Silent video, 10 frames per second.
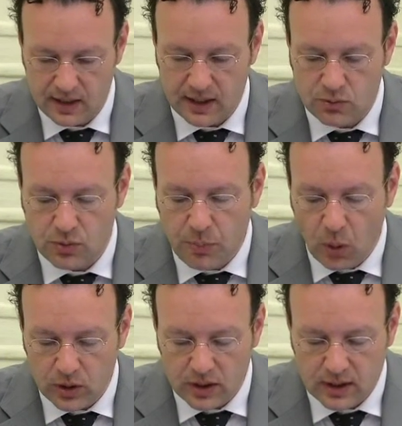that
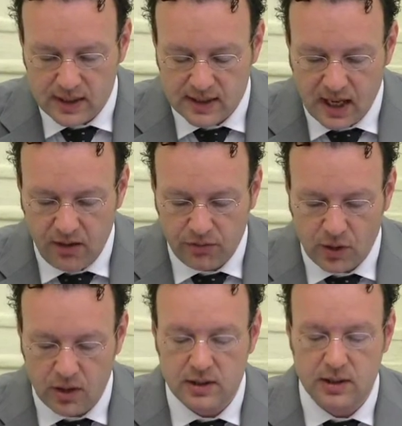reportedly saved
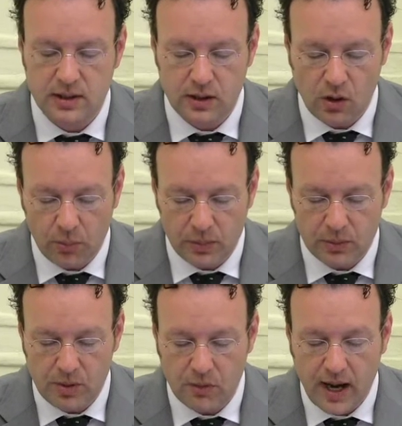
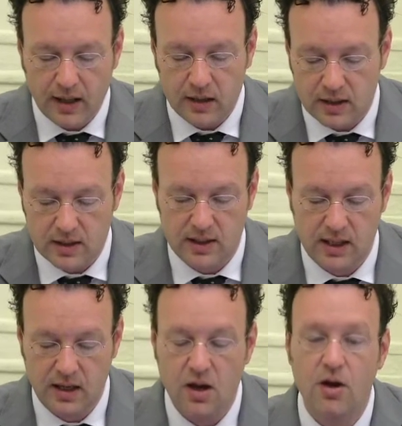Constantinople
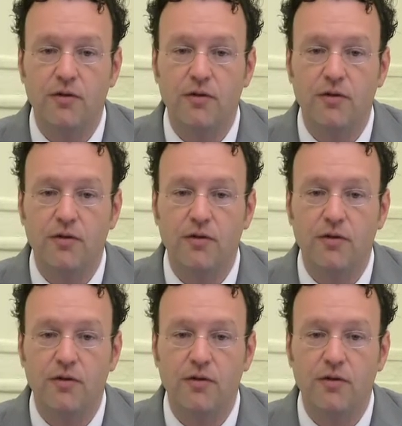miraculously